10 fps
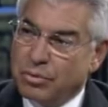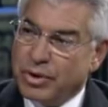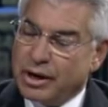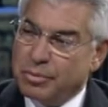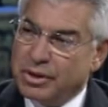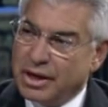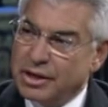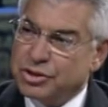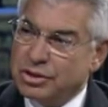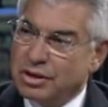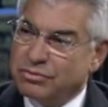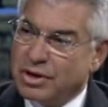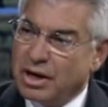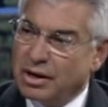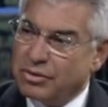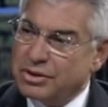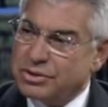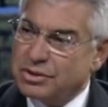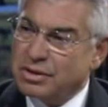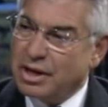the recommendation of
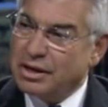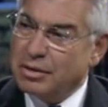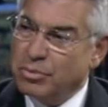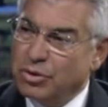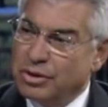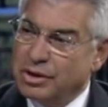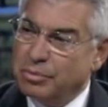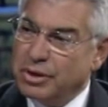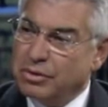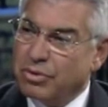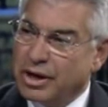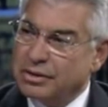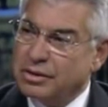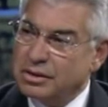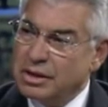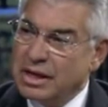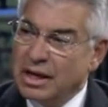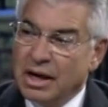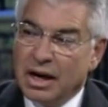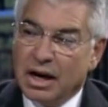Congress that immunity be granted.
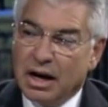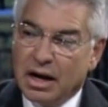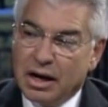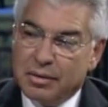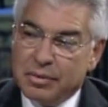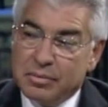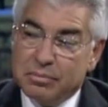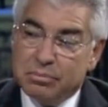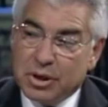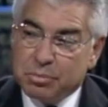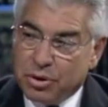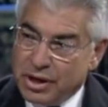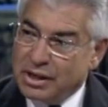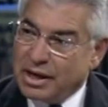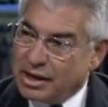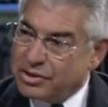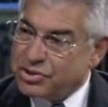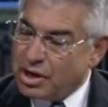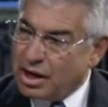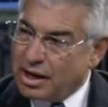Uh, but putting that
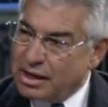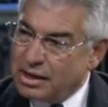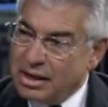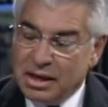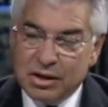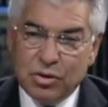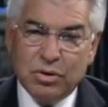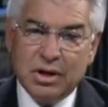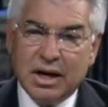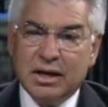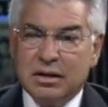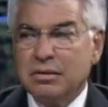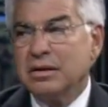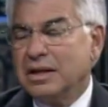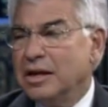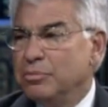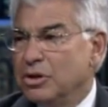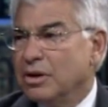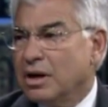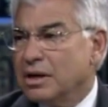aside, you are not
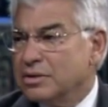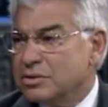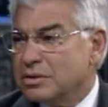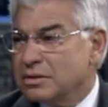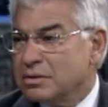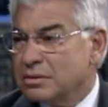immunized